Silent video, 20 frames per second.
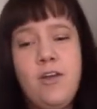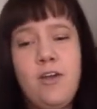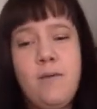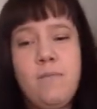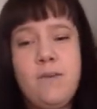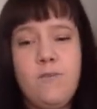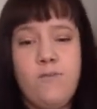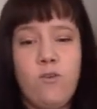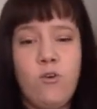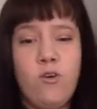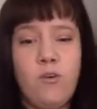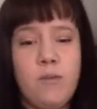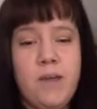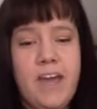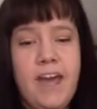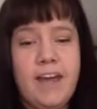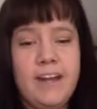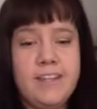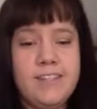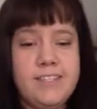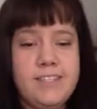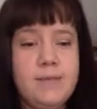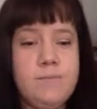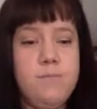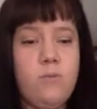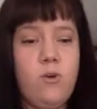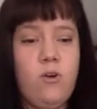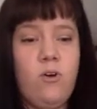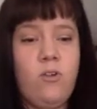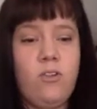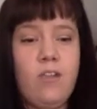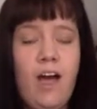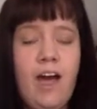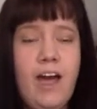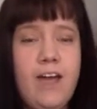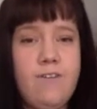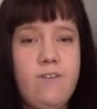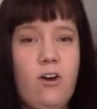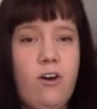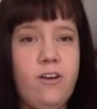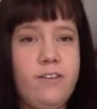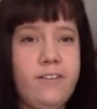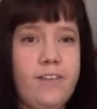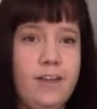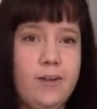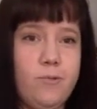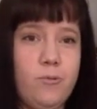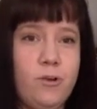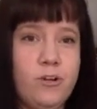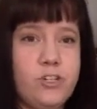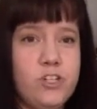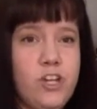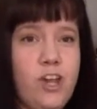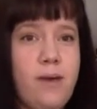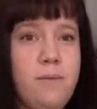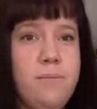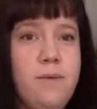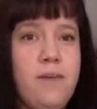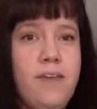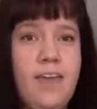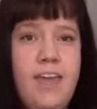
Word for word: before we had a simple live online workshop.